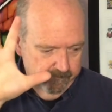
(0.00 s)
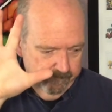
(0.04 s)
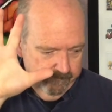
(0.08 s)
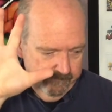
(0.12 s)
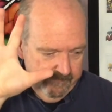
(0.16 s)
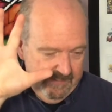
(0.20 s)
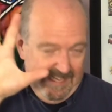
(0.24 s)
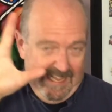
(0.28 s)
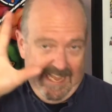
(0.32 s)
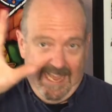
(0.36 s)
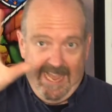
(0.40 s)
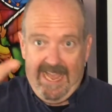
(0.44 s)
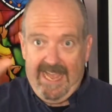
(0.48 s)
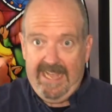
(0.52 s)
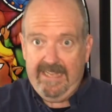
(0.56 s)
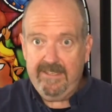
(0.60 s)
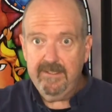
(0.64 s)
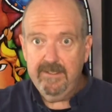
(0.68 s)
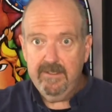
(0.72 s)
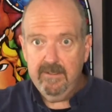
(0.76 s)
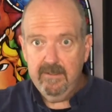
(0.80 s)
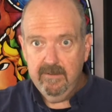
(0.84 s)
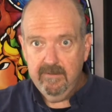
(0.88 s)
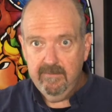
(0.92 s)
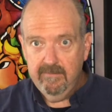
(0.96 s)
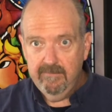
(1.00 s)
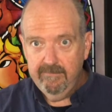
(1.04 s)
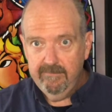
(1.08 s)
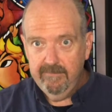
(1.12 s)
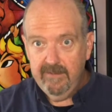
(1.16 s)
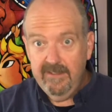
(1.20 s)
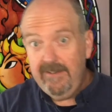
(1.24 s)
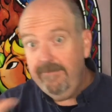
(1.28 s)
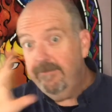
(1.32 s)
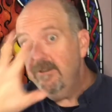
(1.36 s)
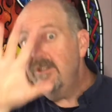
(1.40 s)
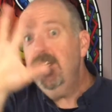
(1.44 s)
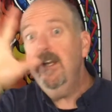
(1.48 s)
caste, a
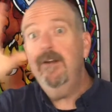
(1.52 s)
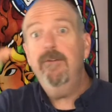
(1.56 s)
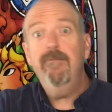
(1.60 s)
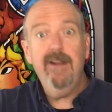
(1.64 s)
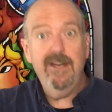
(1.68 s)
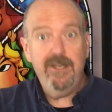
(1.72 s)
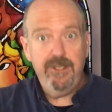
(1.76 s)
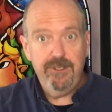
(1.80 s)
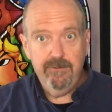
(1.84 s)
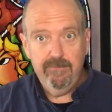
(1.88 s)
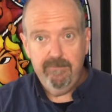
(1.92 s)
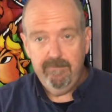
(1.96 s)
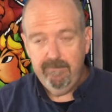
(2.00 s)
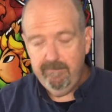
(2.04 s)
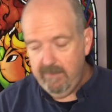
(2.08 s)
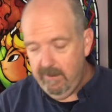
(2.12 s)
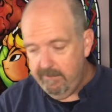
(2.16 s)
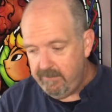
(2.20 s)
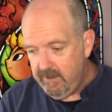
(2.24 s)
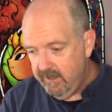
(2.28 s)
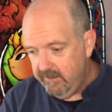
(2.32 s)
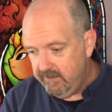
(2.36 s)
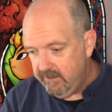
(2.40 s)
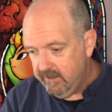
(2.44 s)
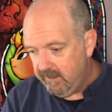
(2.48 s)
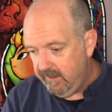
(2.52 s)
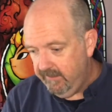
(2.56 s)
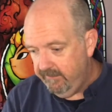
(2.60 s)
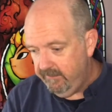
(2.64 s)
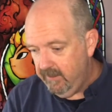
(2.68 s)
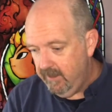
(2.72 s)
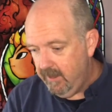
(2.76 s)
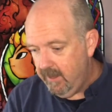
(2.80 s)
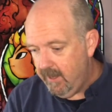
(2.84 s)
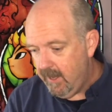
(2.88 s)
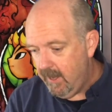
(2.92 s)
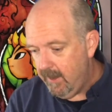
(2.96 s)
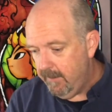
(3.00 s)
different generation. Maybe then just leave it
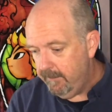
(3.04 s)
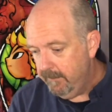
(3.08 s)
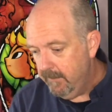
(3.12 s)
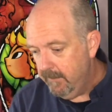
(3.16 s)
at that.